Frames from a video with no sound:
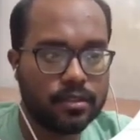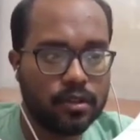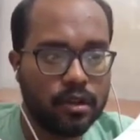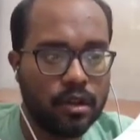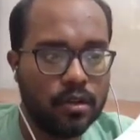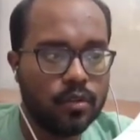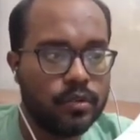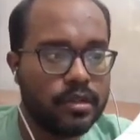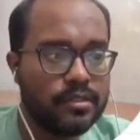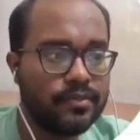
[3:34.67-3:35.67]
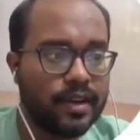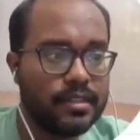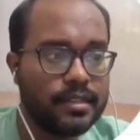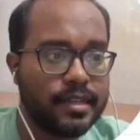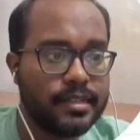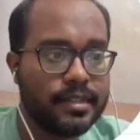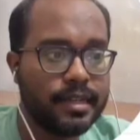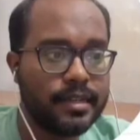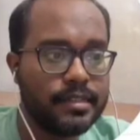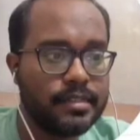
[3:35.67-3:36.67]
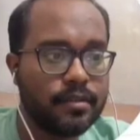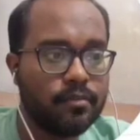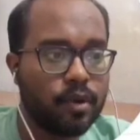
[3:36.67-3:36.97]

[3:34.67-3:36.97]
So today's first agenda is